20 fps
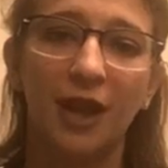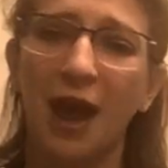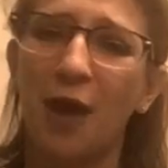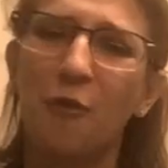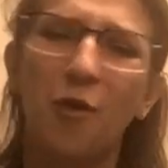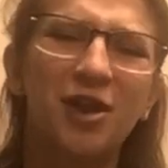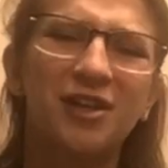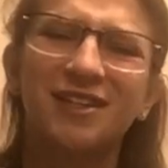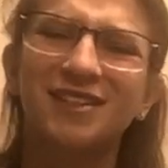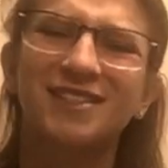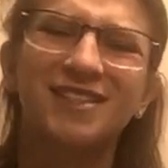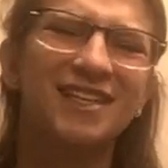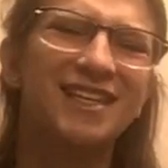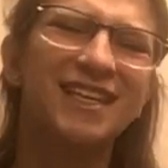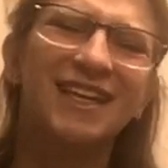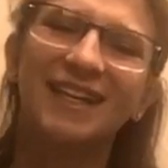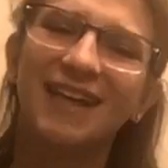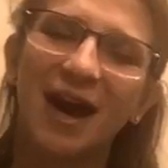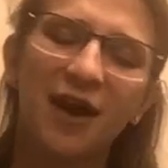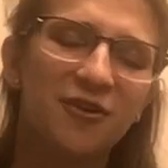I wanted to
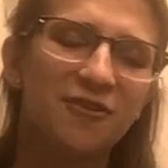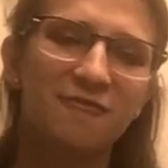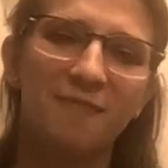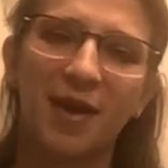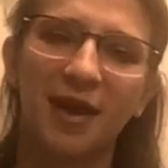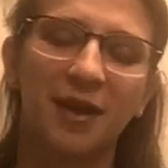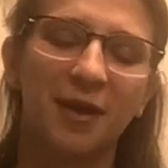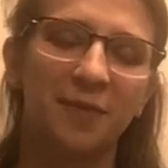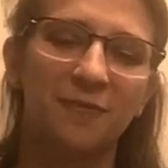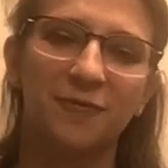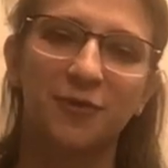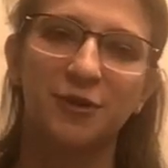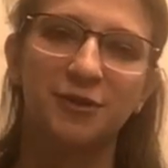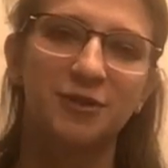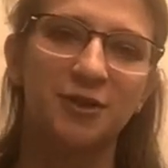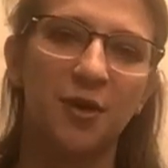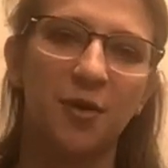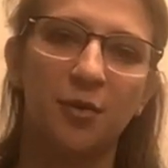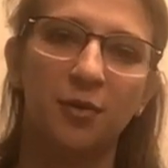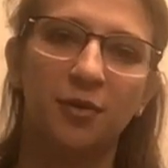get out of my
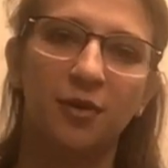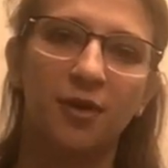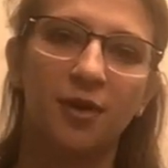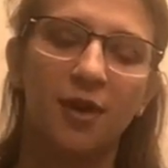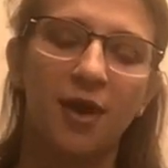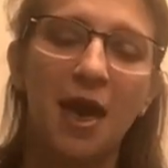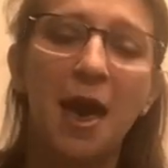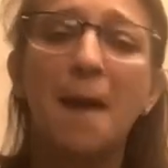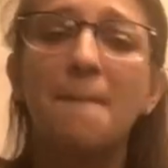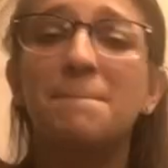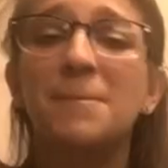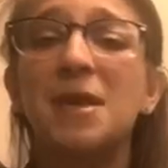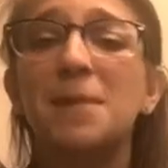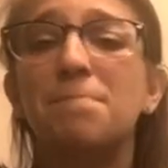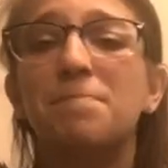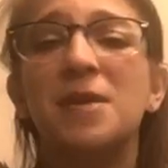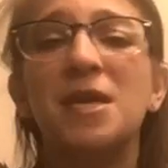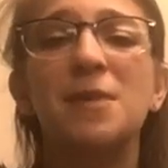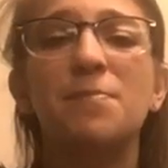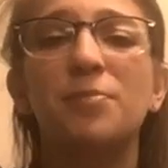comfort zone,
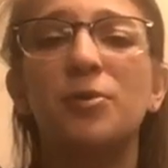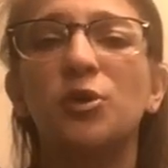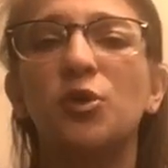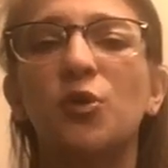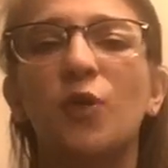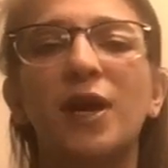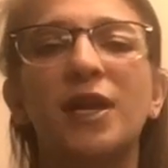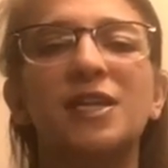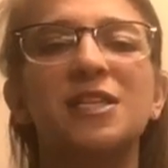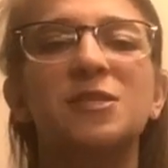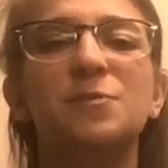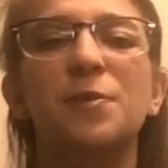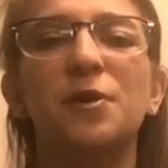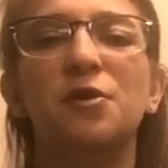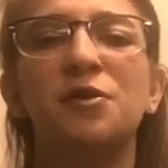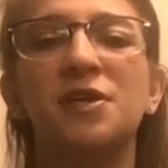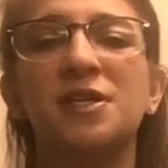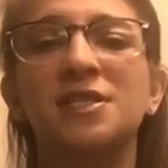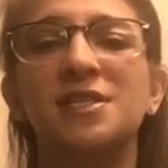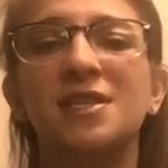meet people who had
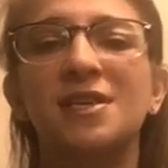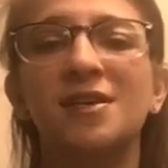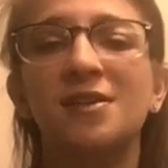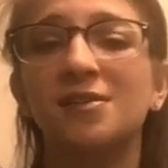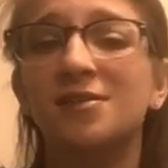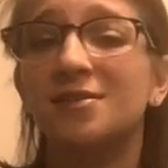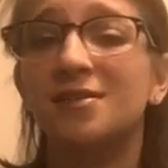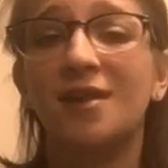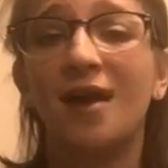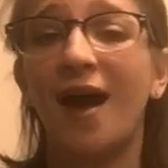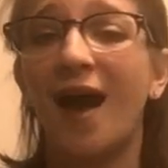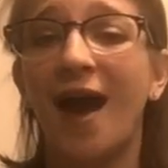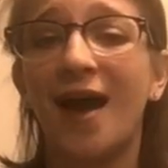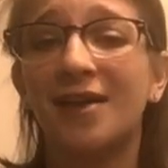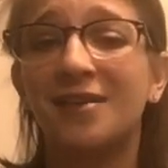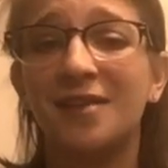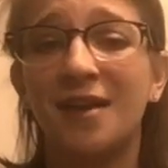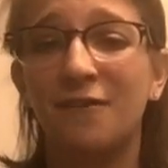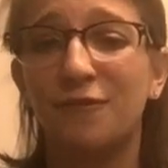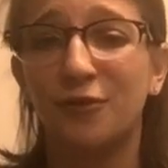experienced things
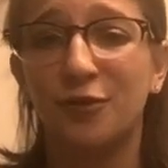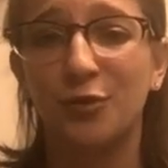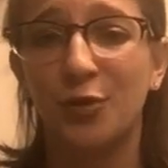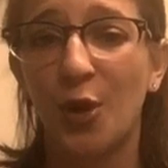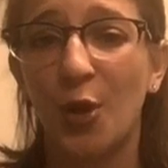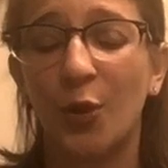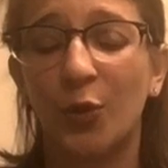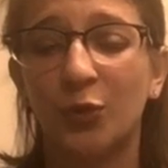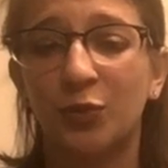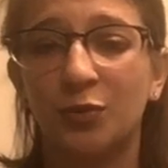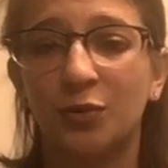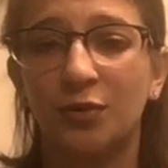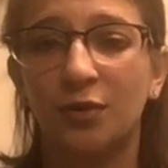I'd never known.